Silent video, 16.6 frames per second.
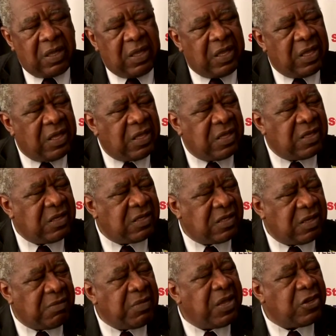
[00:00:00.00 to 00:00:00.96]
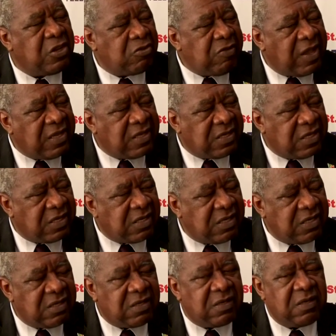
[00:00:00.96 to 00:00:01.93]
is a major
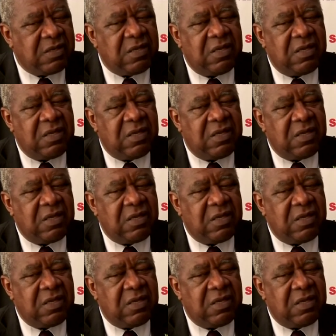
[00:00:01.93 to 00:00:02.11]
crisis.